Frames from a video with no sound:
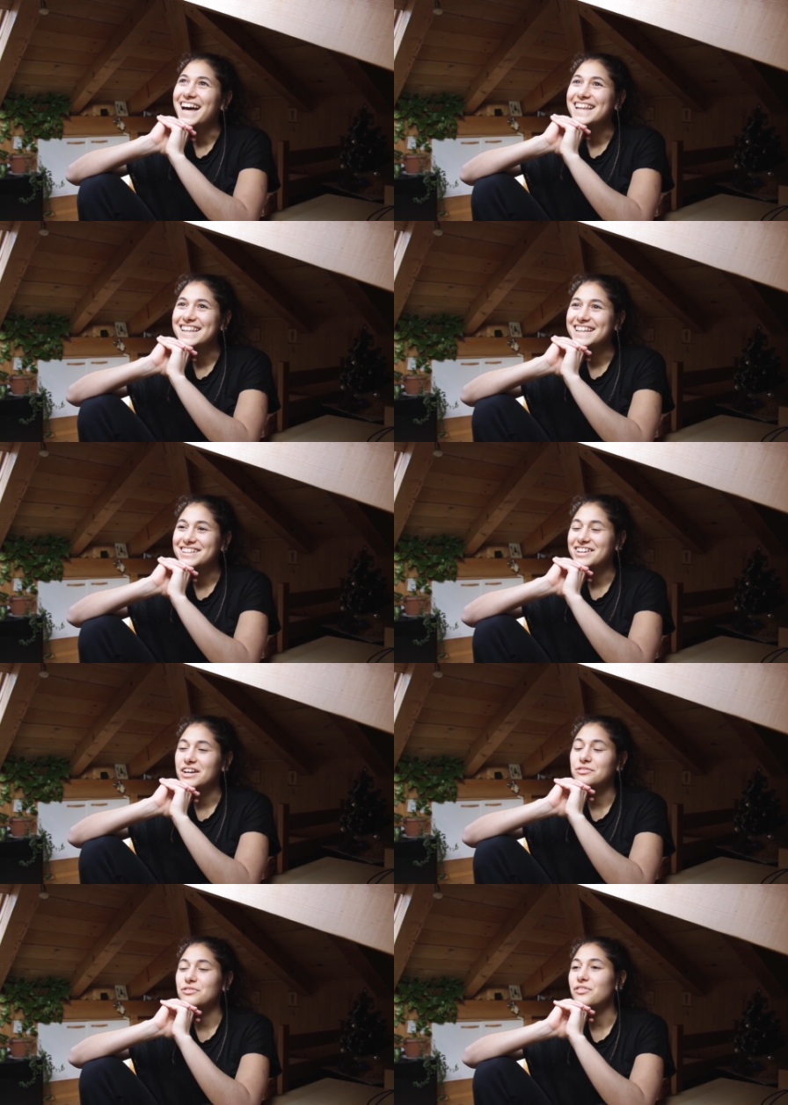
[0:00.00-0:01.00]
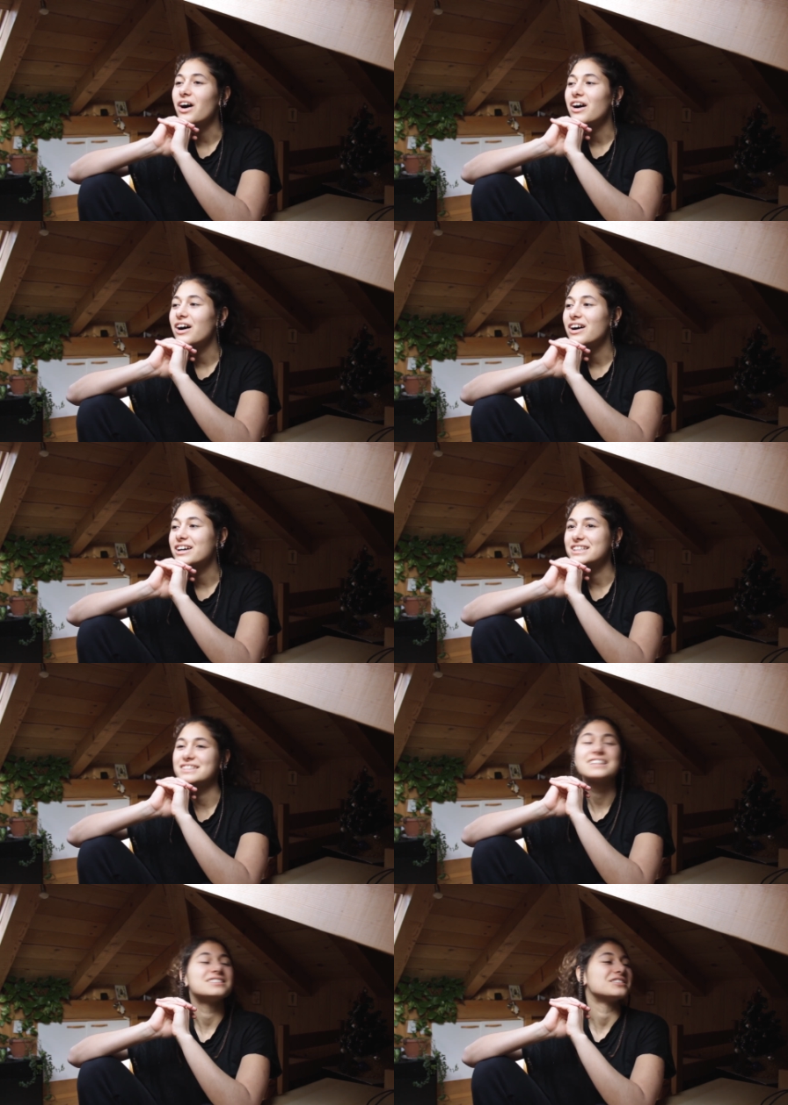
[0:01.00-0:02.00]
and then you have fog,
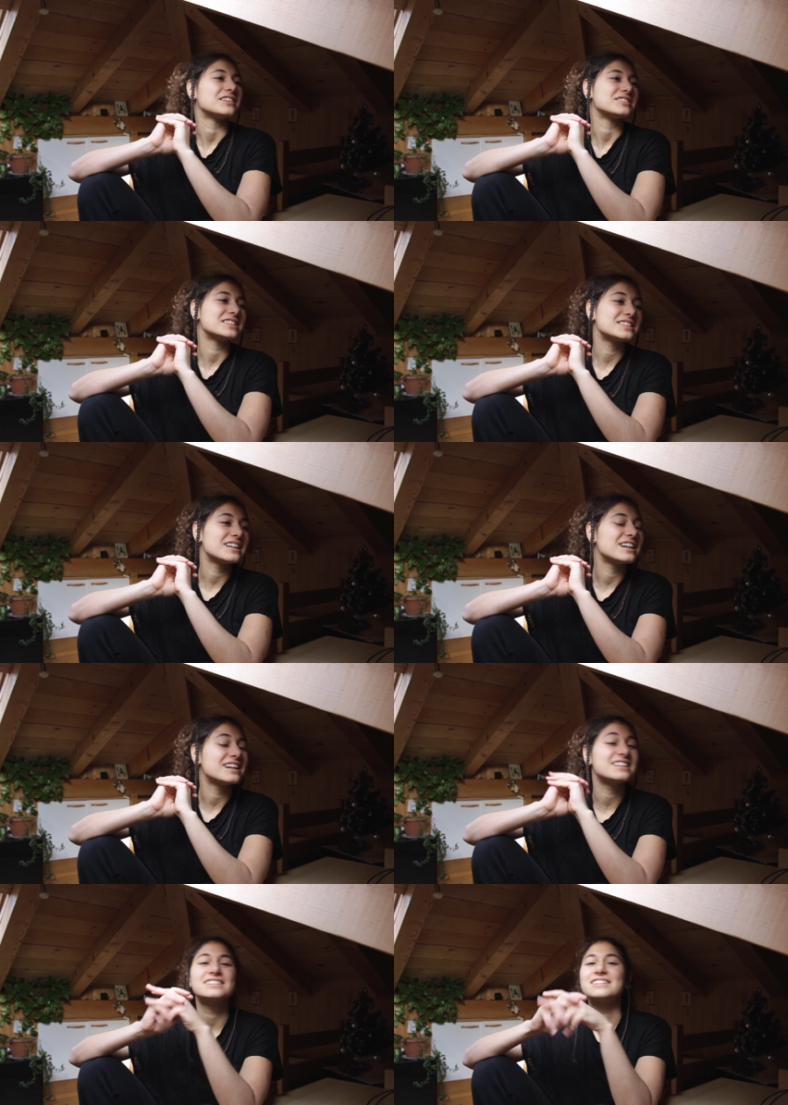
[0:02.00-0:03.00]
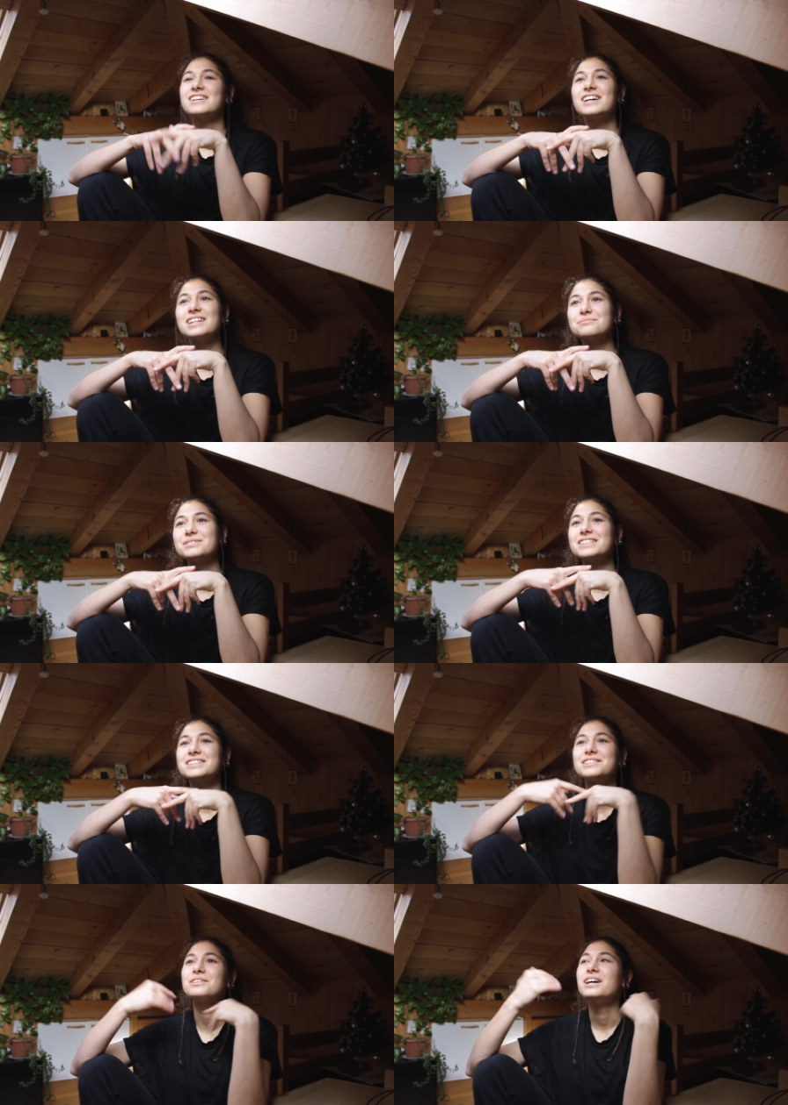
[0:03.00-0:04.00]
and then you have sun, and the calm sea.
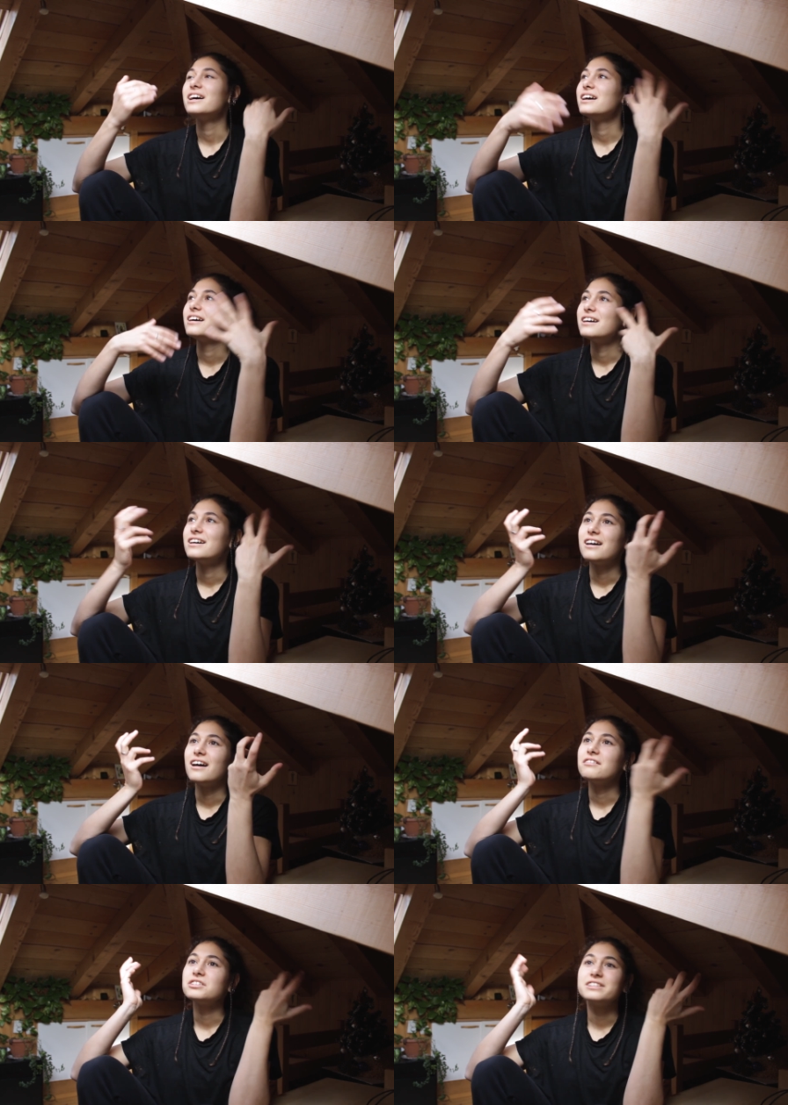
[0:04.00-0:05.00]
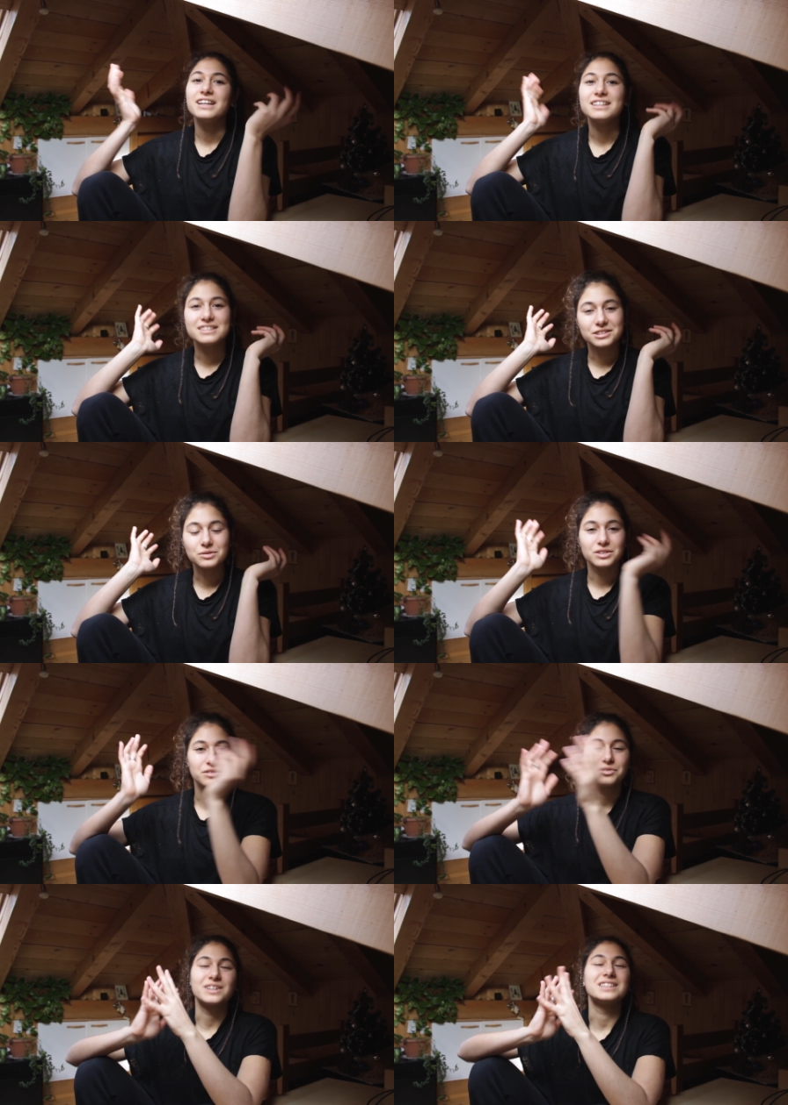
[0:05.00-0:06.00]
So every day it's so
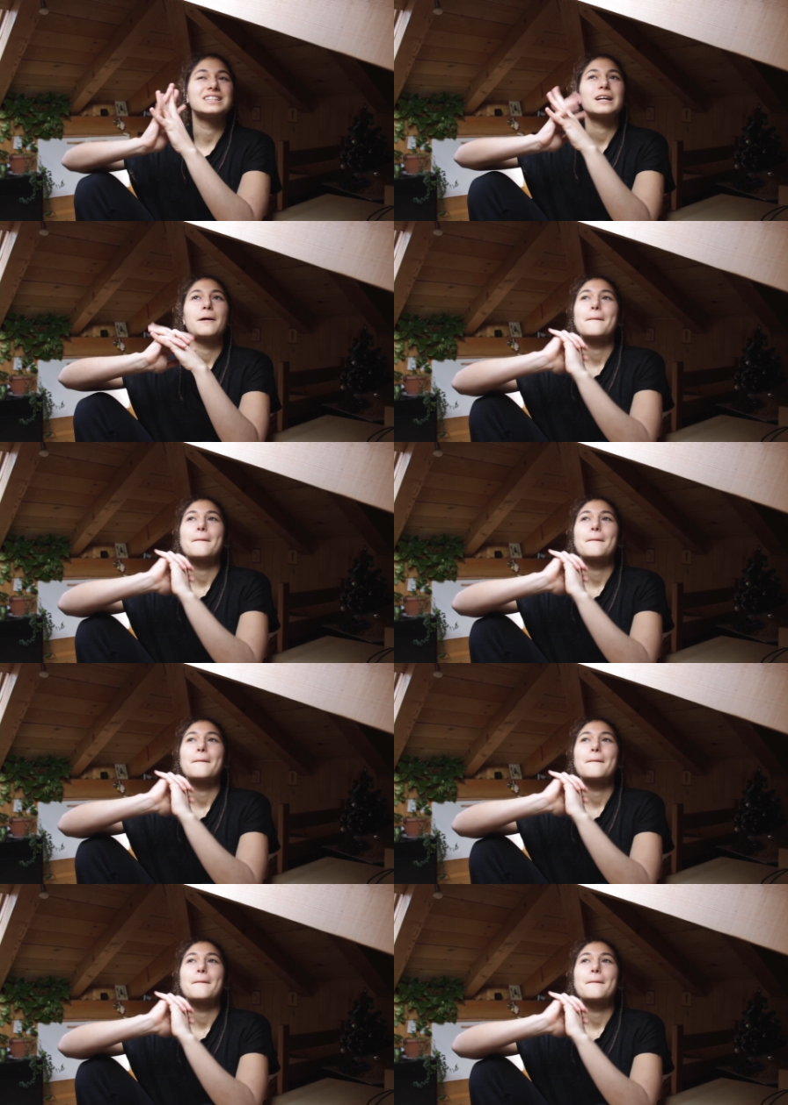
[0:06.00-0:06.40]
different,